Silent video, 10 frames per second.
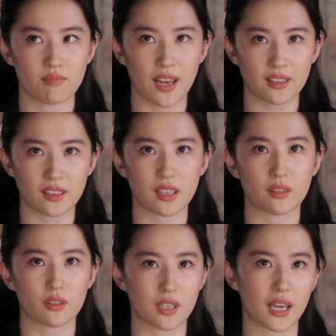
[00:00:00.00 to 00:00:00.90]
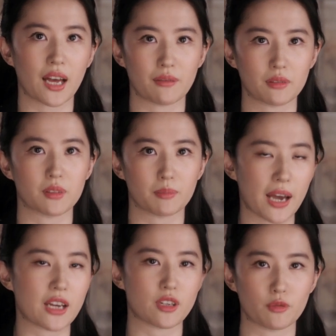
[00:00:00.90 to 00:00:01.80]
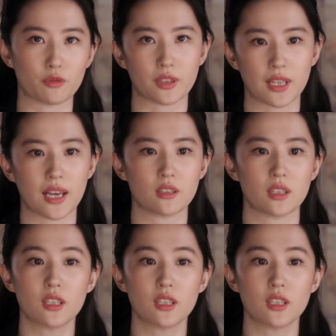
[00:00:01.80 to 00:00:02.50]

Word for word: I think I really have the passion for that.